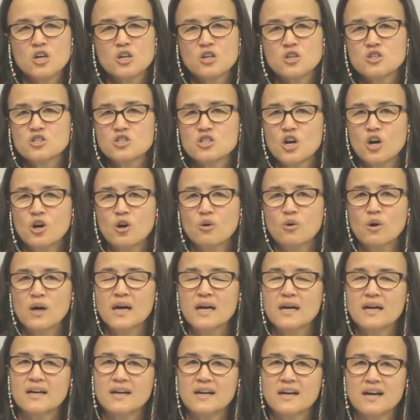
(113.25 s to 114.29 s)
So
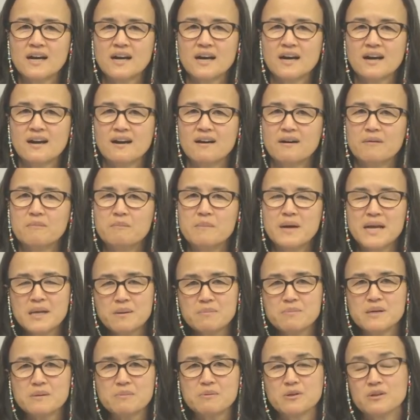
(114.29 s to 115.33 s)
many
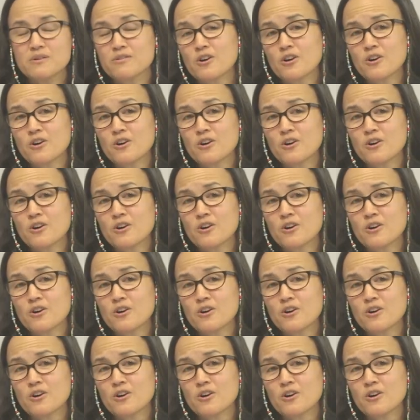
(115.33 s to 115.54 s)
people have